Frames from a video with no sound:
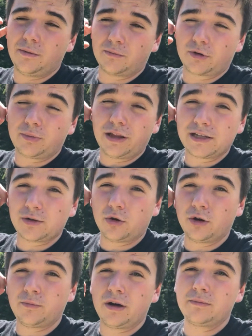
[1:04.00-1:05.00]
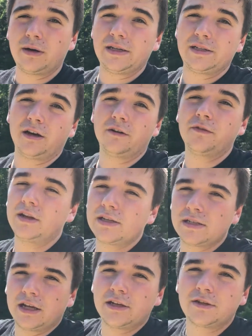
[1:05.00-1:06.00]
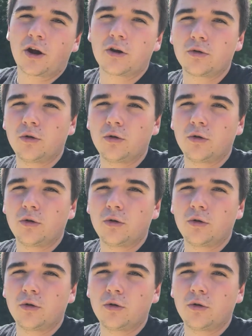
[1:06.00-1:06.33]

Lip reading: replace an oil pump myself. It is an internal